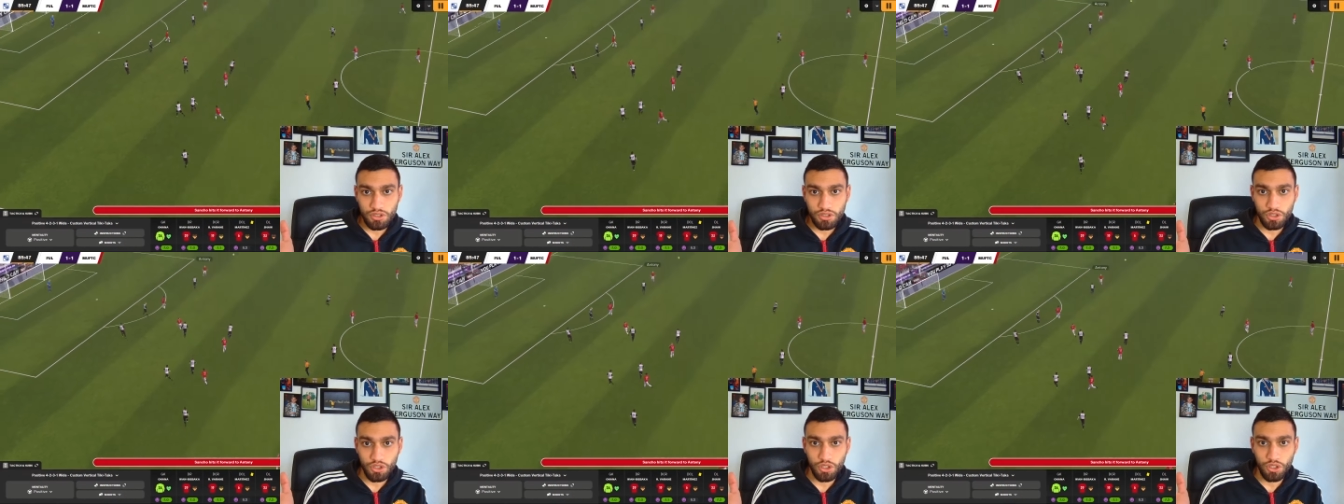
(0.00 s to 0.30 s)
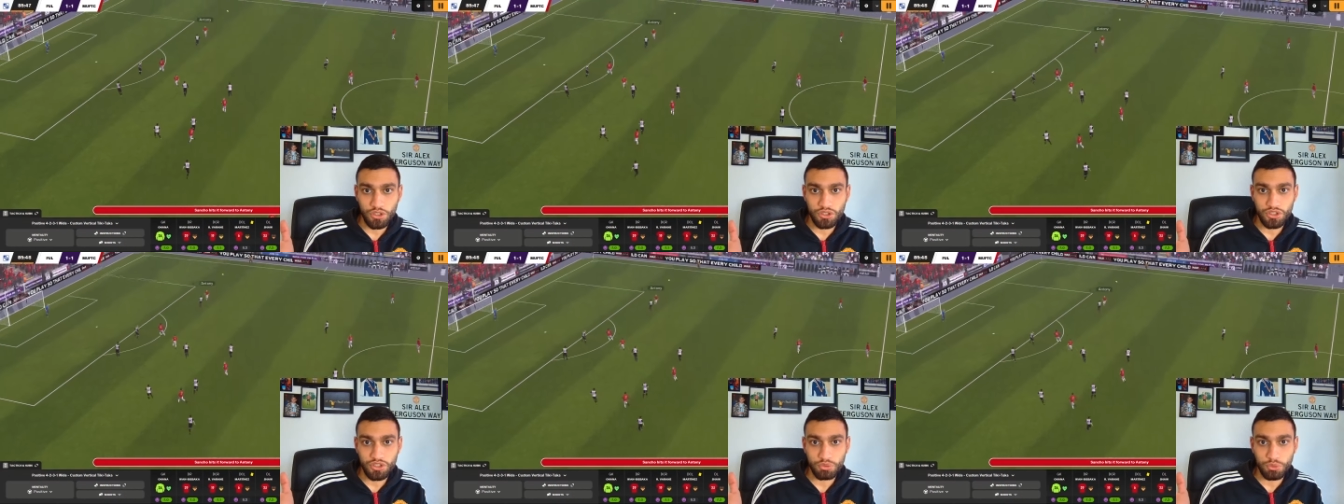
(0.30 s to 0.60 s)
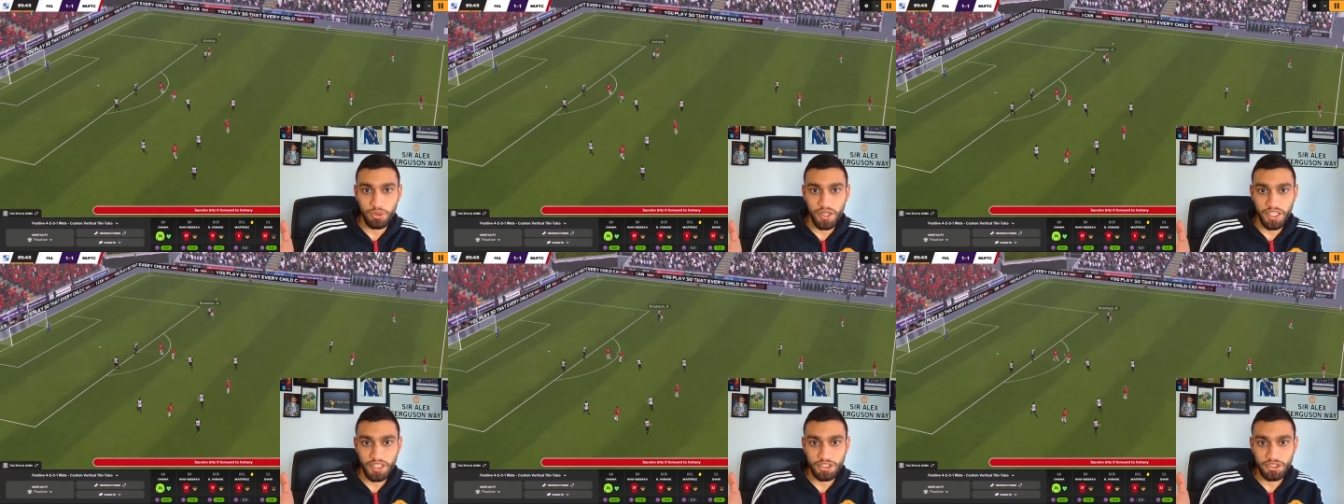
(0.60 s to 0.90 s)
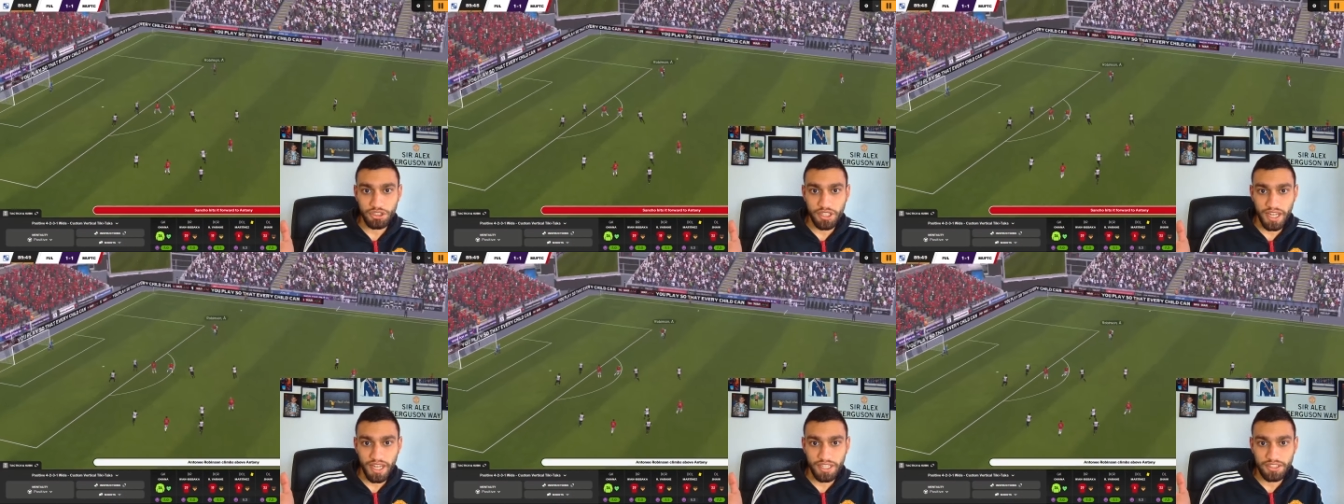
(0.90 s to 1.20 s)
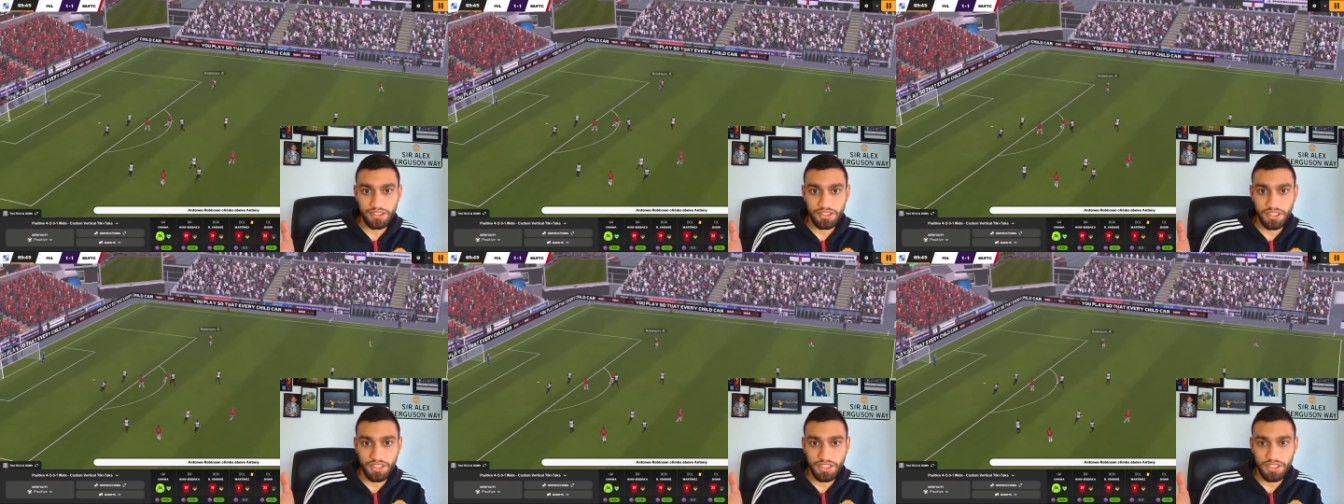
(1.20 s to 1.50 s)
Good switch to
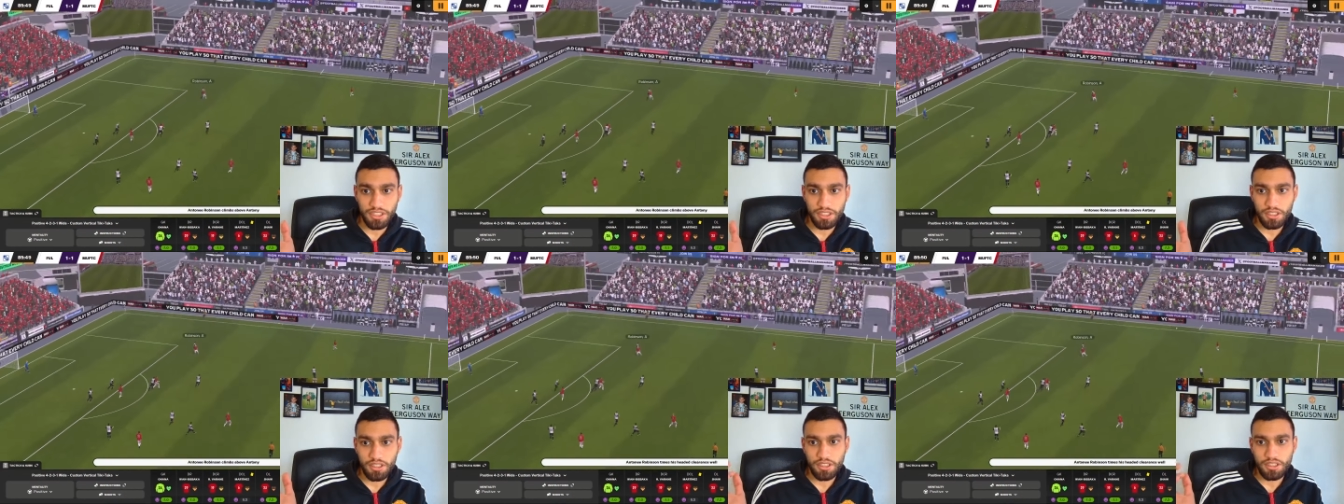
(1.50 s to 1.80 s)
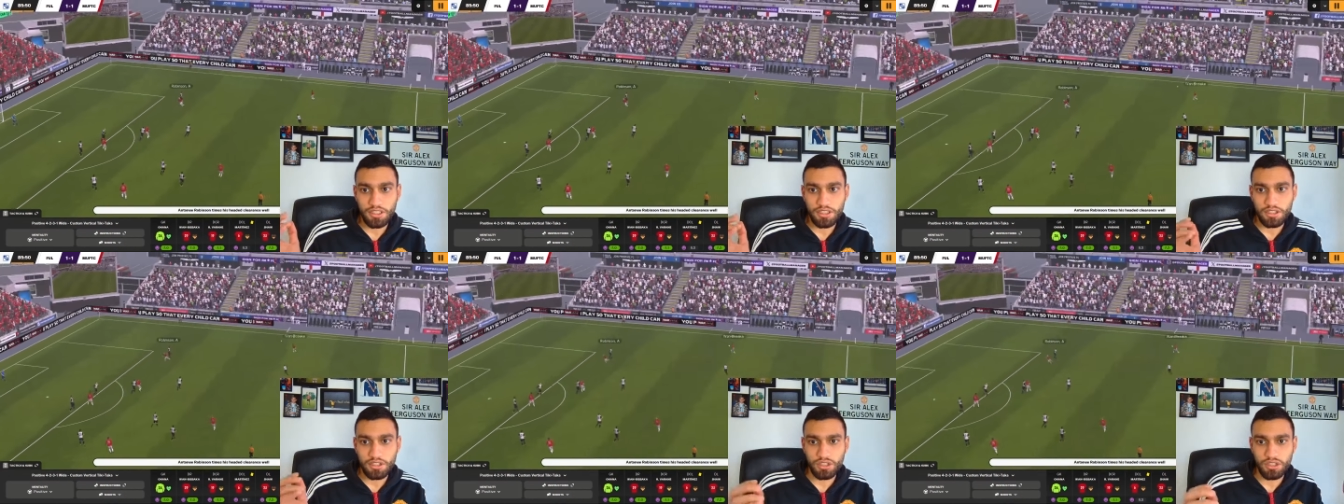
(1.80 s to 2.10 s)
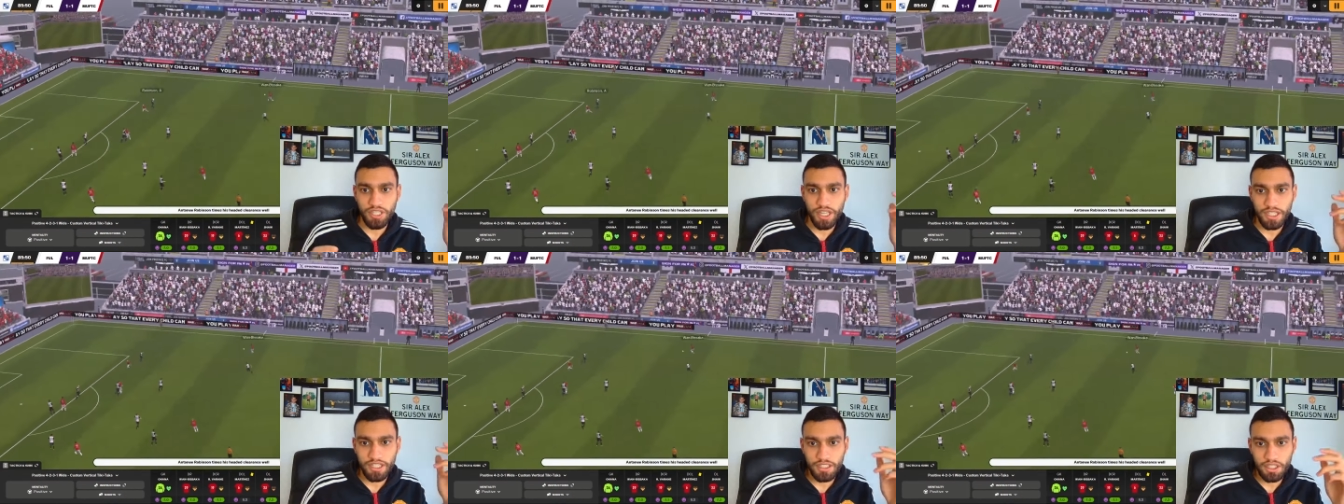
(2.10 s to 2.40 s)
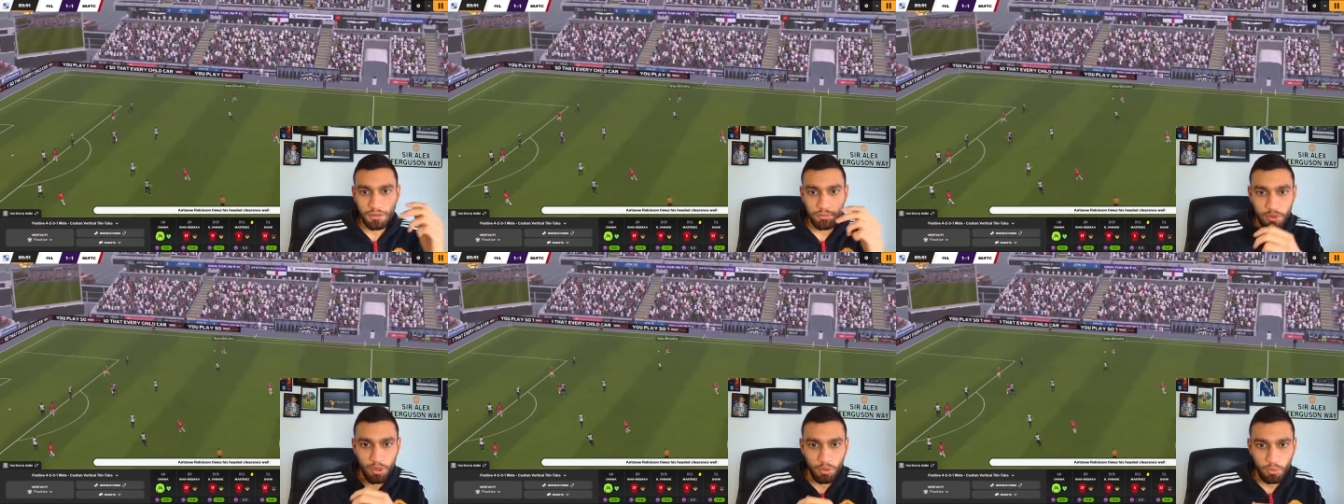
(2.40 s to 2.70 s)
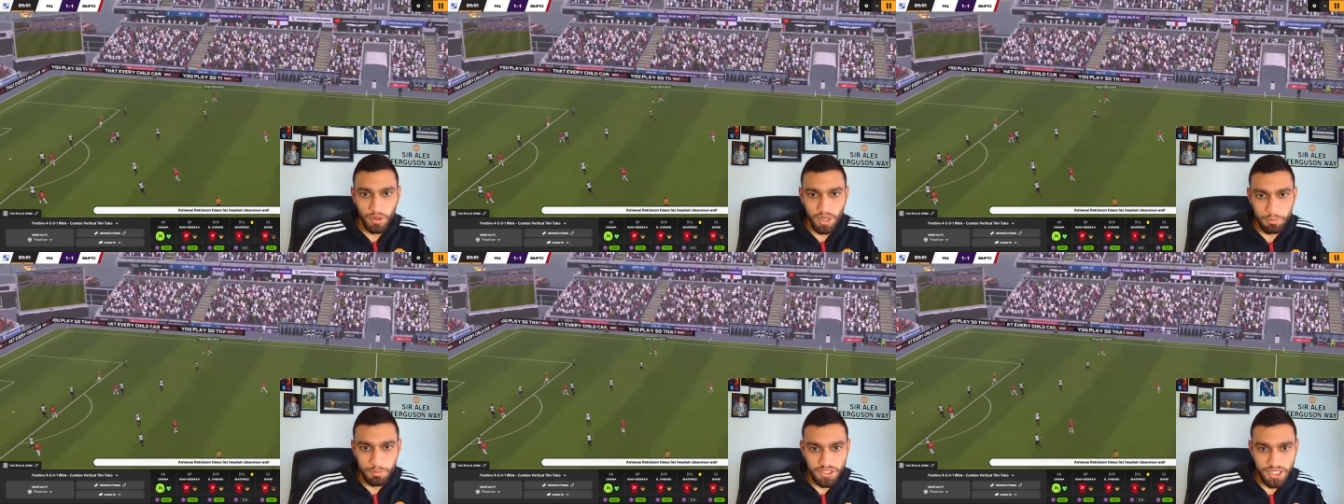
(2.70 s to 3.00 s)
Antony. Good header, but
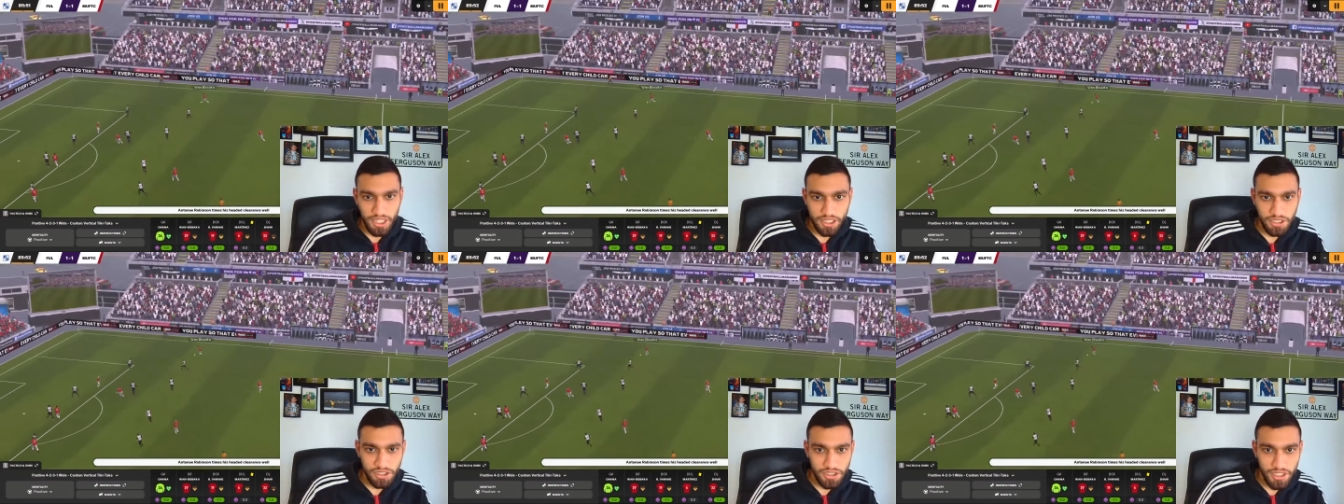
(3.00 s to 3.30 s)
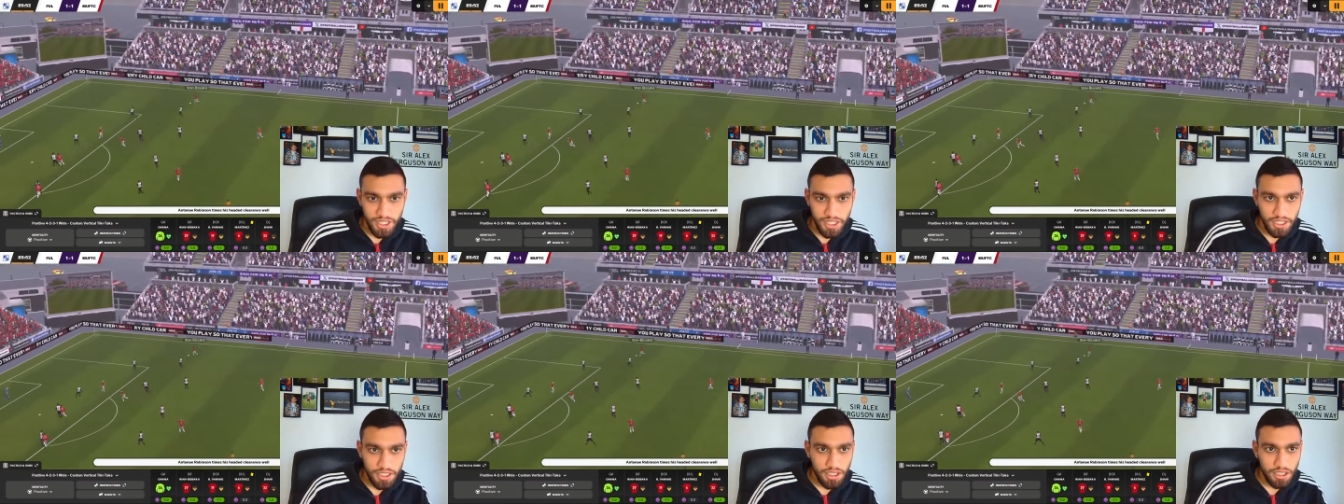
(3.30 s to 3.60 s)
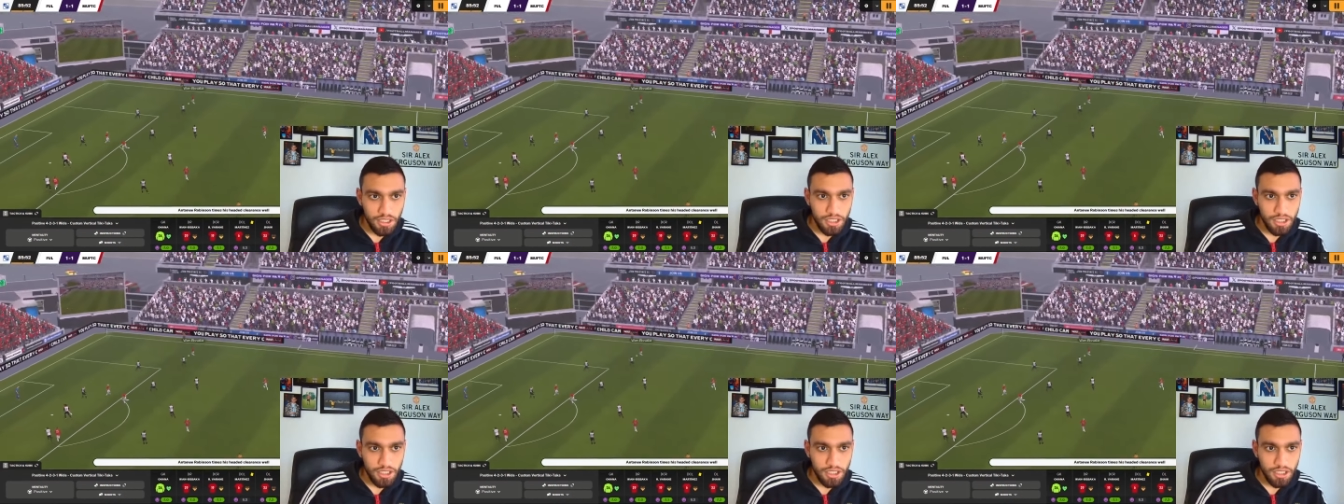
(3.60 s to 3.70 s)
Wan-Bissaka's there.